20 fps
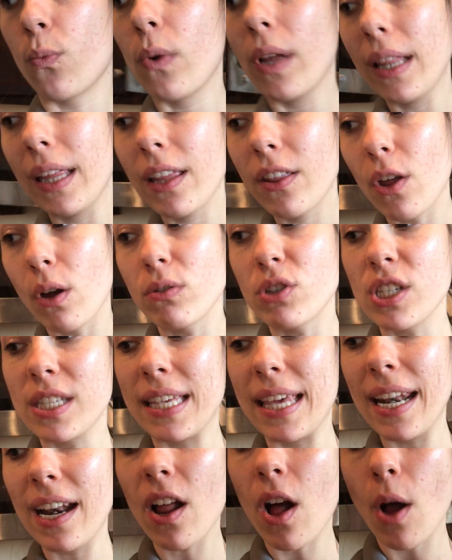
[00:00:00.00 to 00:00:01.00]
Really though, just
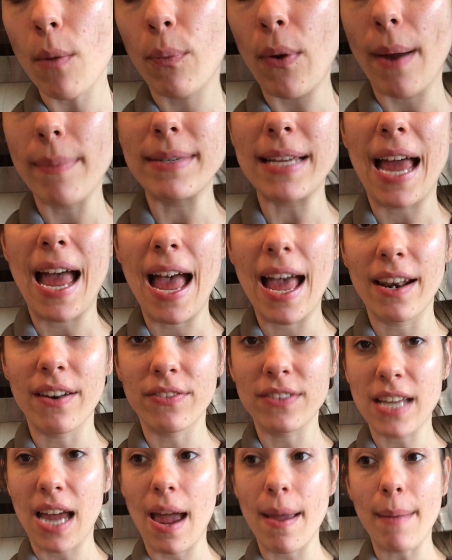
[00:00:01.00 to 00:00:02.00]
get it all prepped ahead
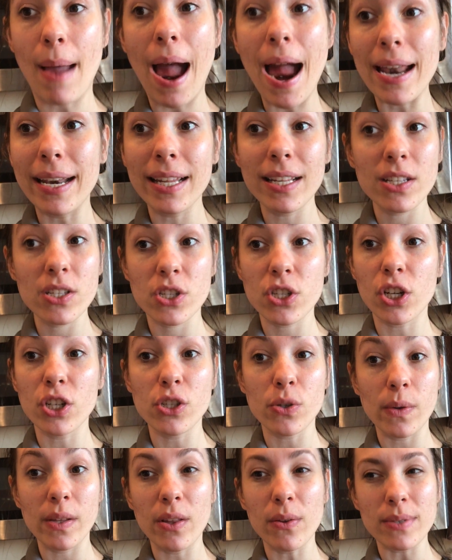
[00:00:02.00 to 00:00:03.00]
of time. I didn't start
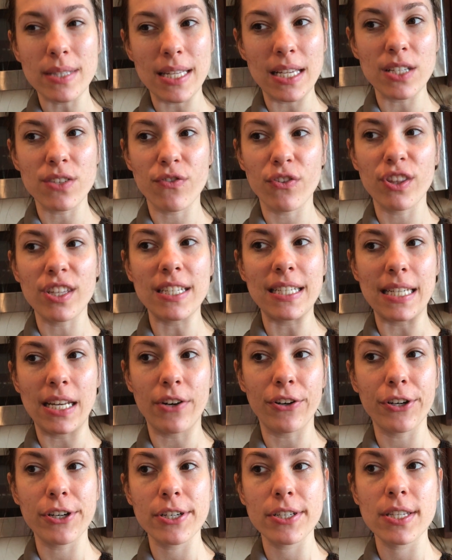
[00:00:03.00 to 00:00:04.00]
doing those things for the
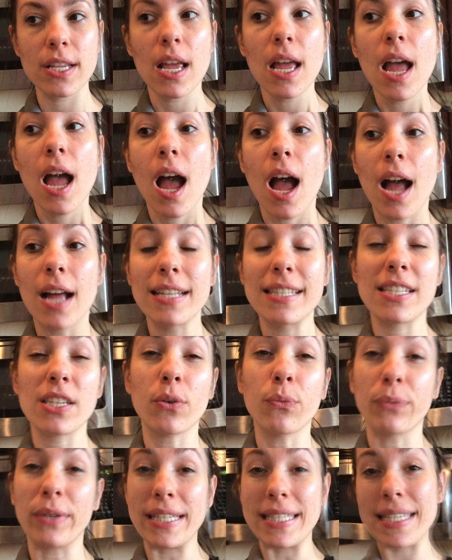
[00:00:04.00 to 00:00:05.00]
dinners
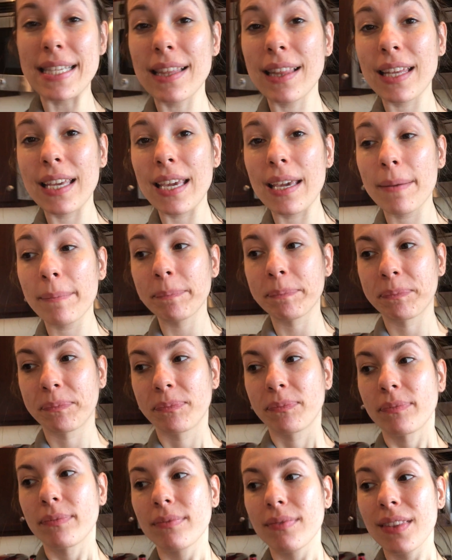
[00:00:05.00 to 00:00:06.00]
until recently,
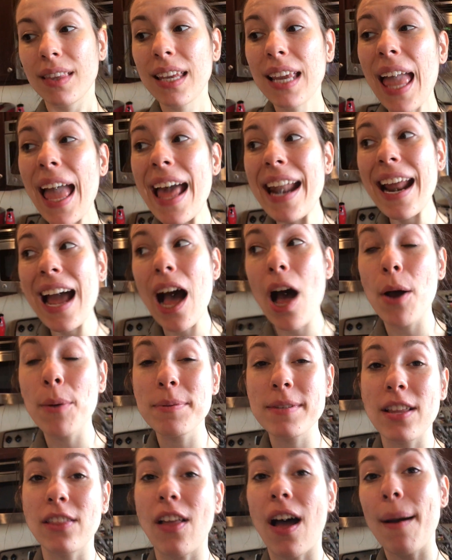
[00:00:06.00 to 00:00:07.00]
and it
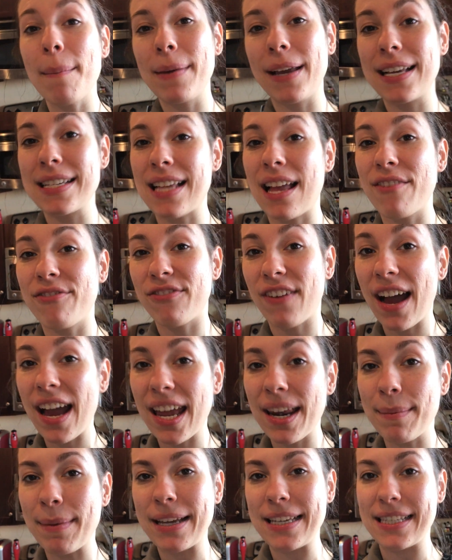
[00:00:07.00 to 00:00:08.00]
helps a lot because I
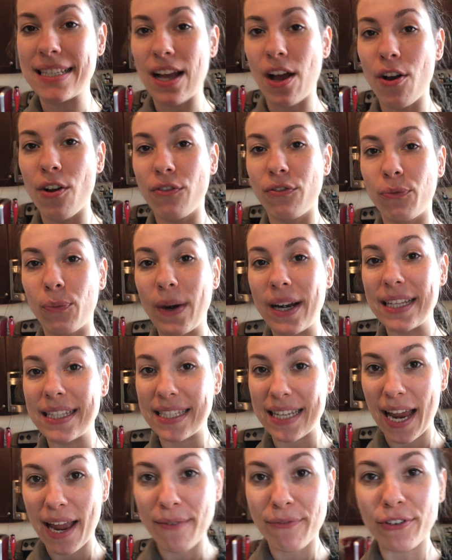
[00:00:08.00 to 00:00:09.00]
find myself, when
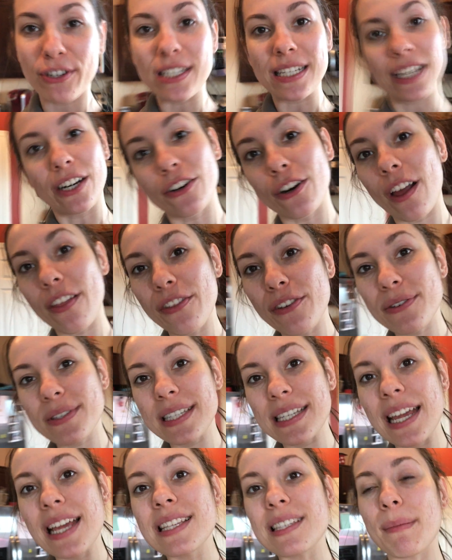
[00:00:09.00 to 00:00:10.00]
it's time for dinner on those
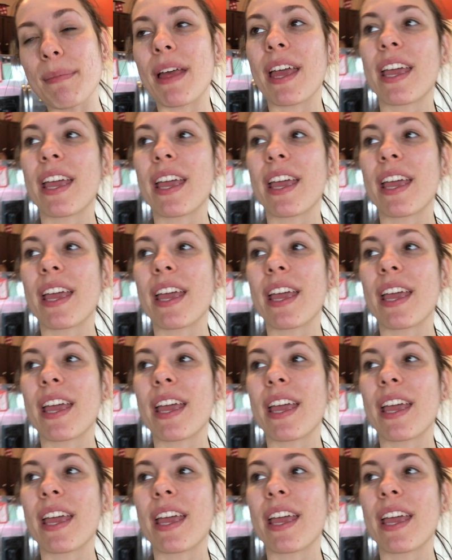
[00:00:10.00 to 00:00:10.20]
days, I'm